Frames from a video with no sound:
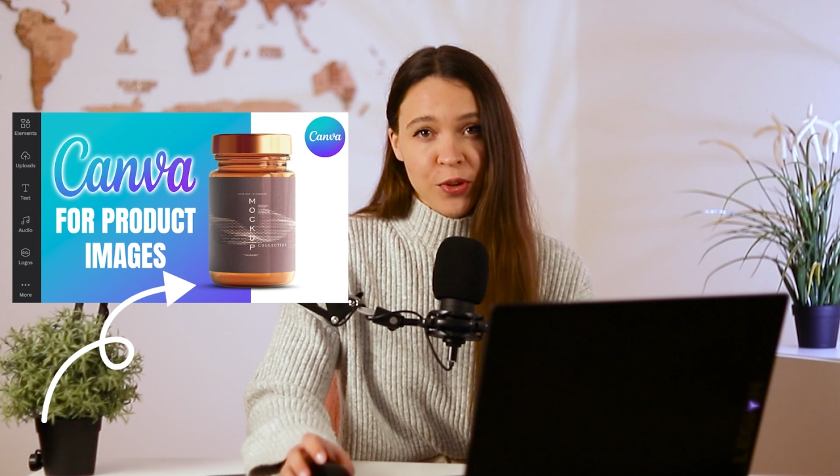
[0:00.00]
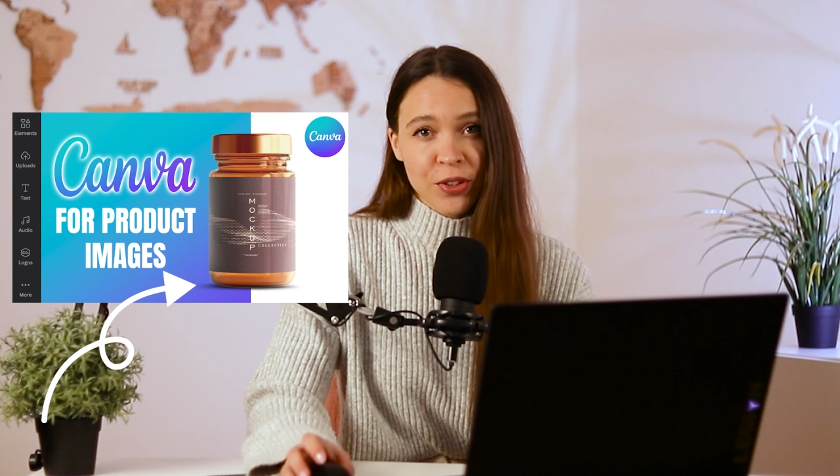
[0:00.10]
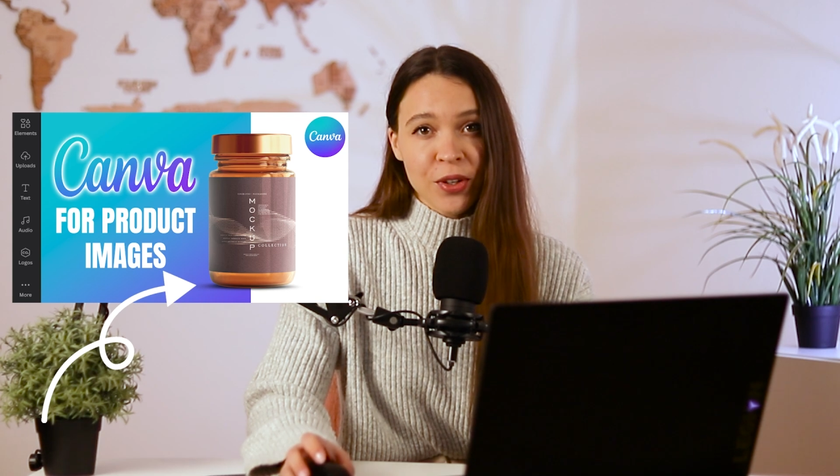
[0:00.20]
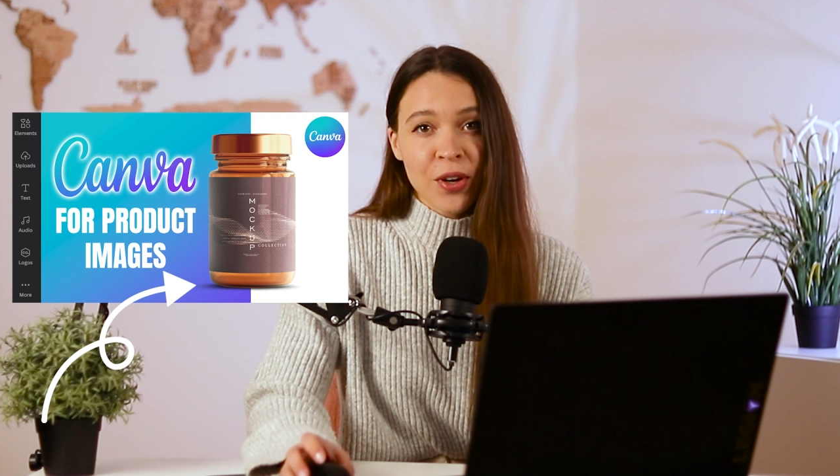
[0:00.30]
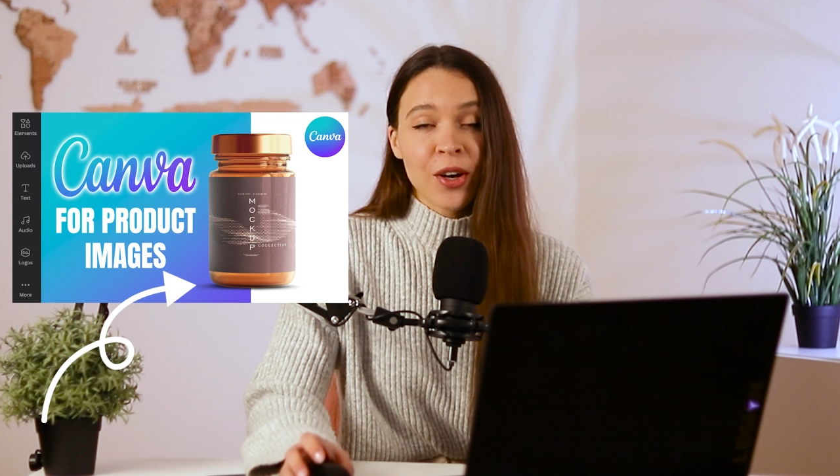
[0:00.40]

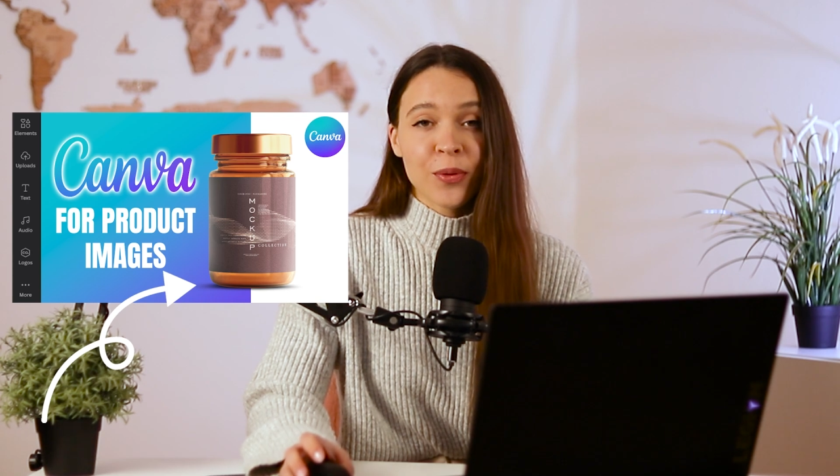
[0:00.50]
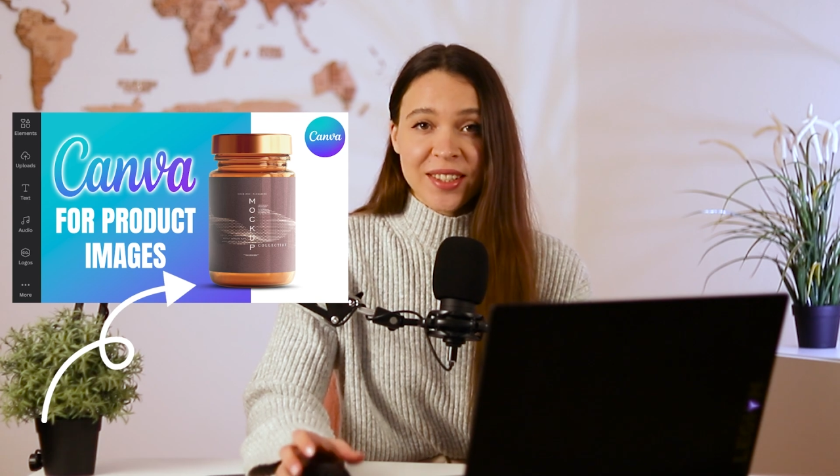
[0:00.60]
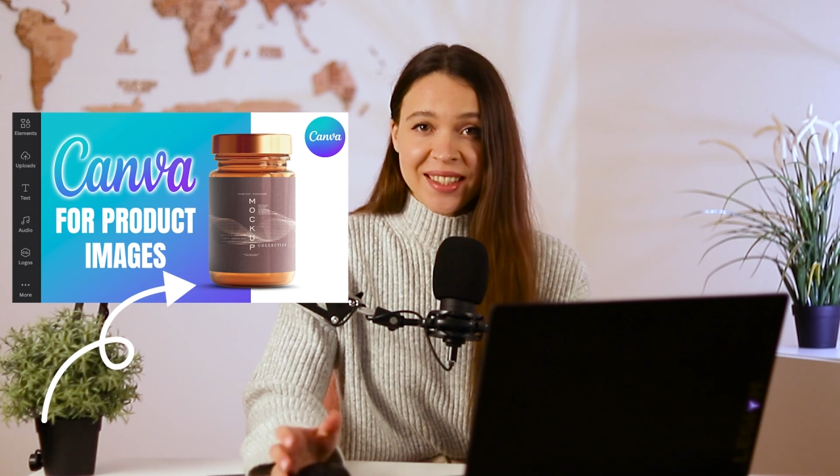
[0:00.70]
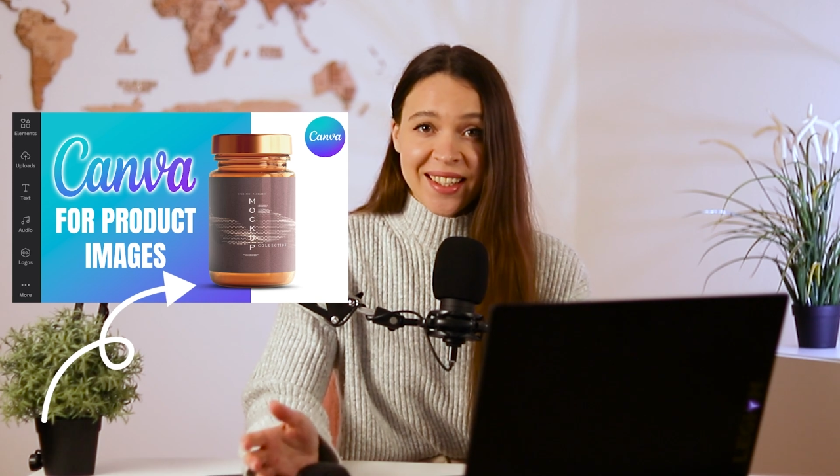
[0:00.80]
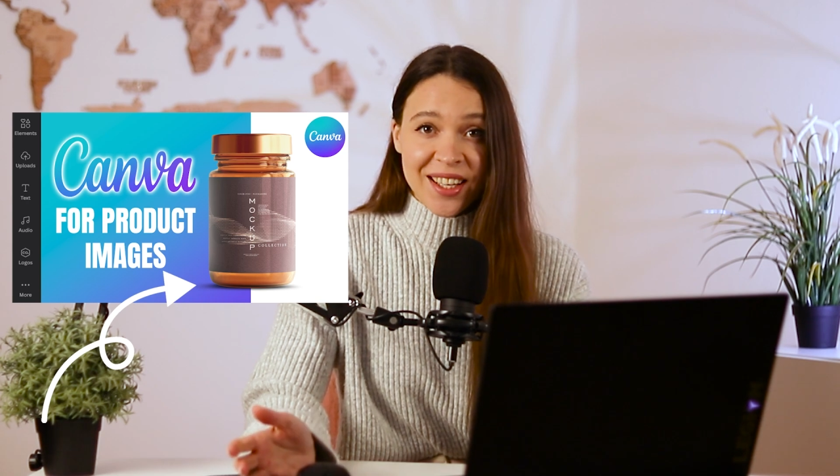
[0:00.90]
photo
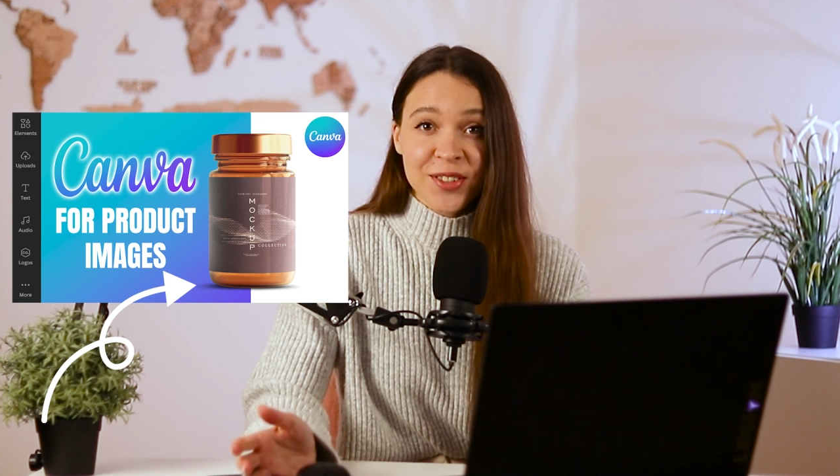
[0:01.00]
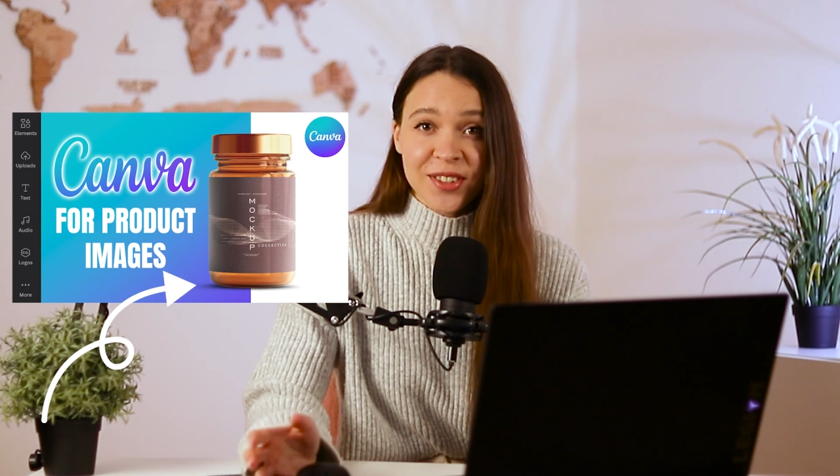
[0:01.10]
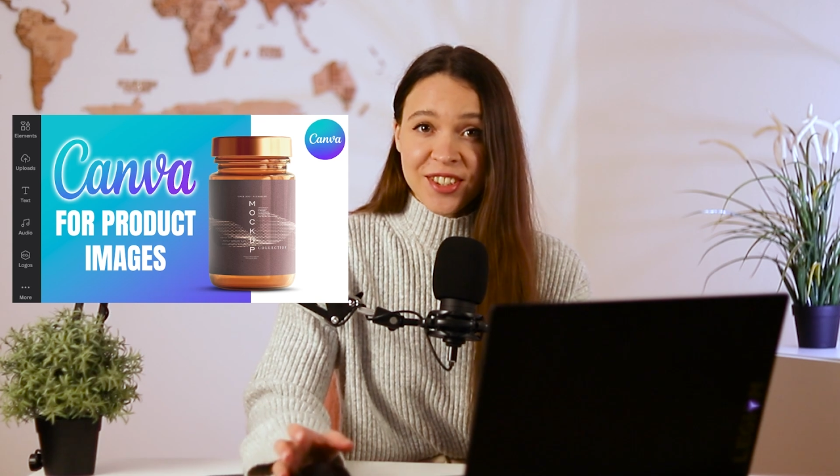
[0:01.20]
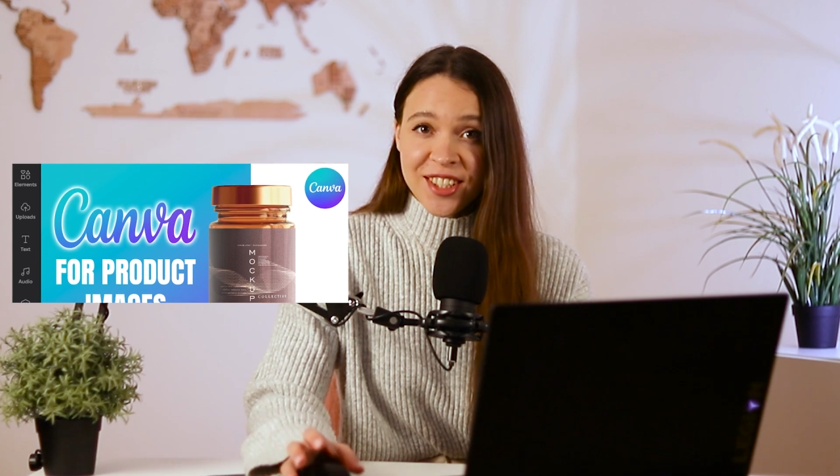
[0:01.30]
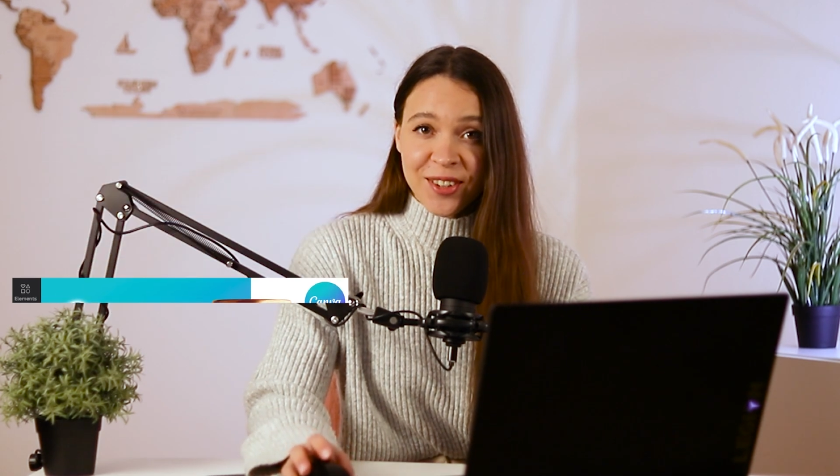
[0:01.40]
with a
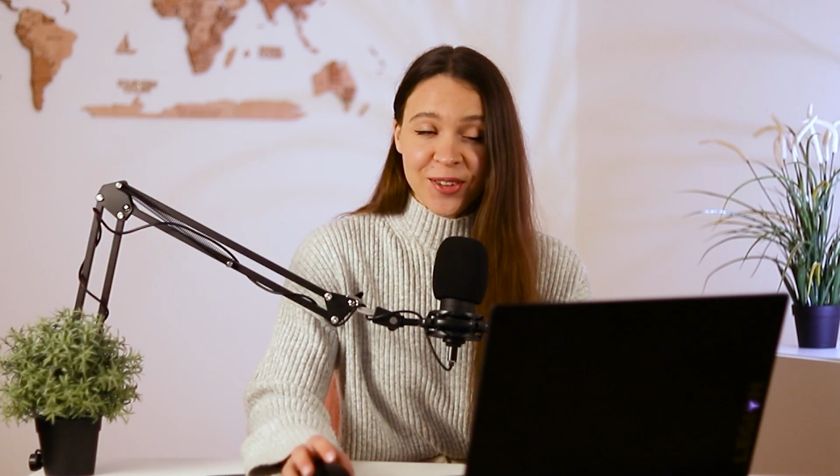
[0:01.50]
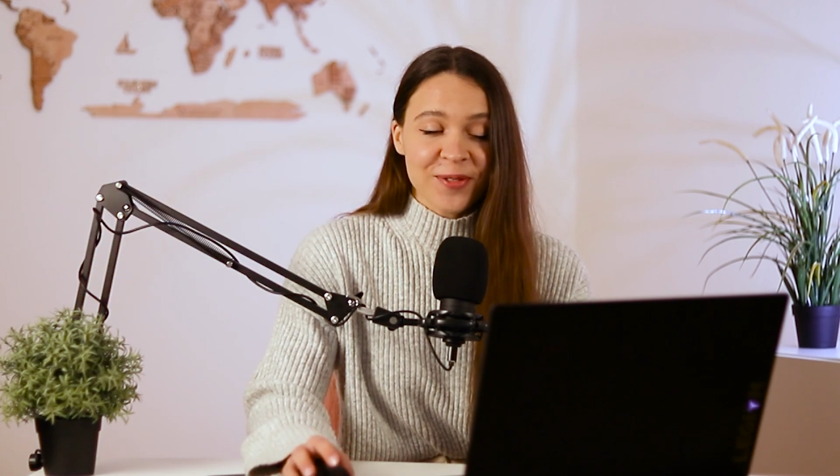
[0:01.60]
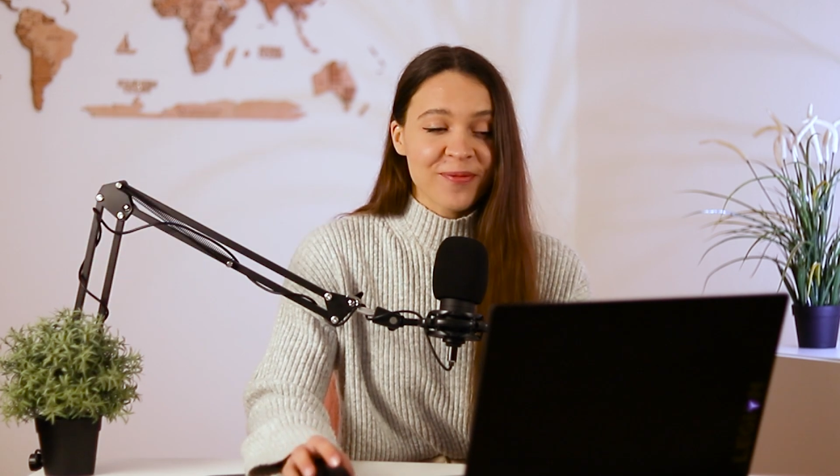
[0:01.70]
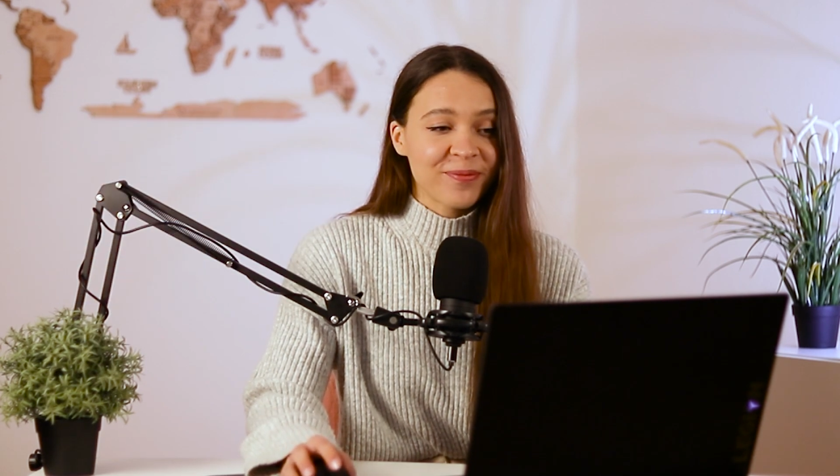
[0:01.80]
natural shadow.